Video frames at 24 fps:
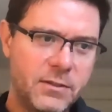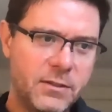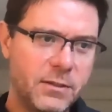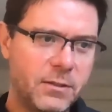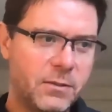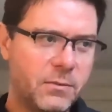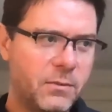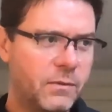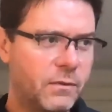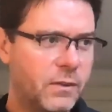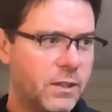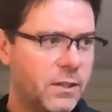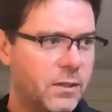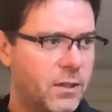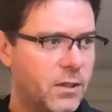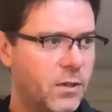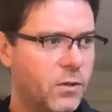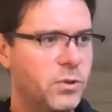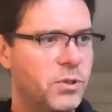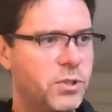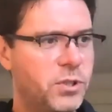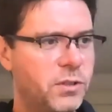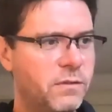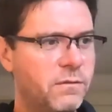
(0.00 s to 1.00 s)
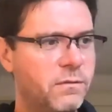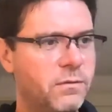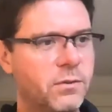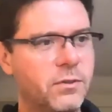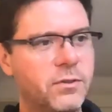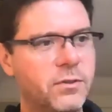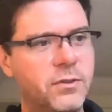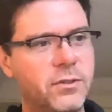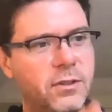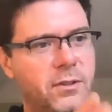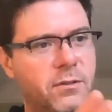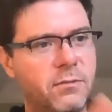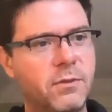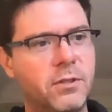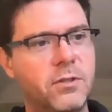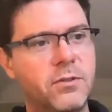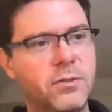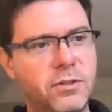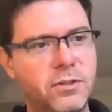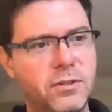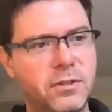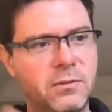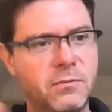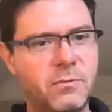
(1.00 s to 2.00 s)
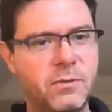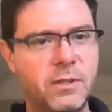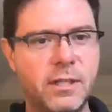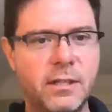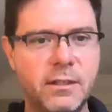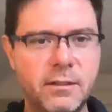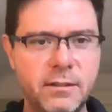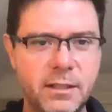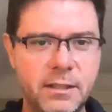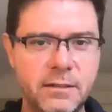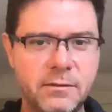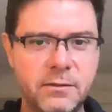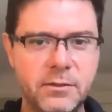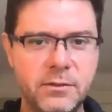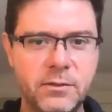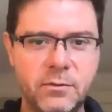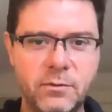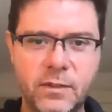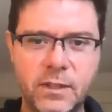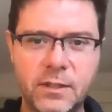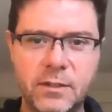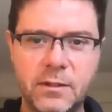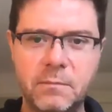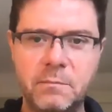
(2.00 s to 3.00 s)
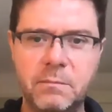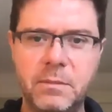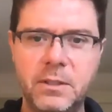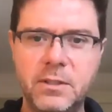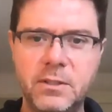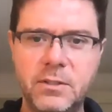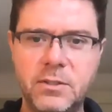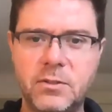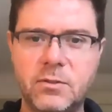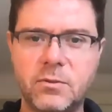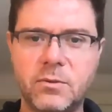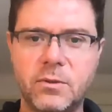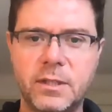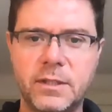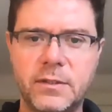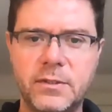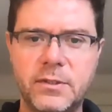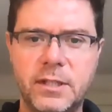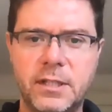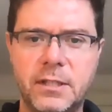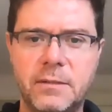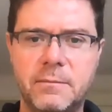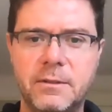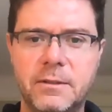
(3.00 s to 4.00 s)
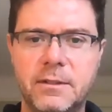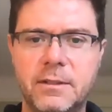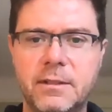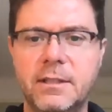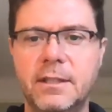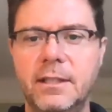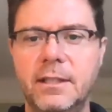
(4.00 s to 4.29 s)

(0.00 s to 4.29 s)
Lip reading: We've got the ocean forcing erosion and water levels. We've got the beach storing sediment,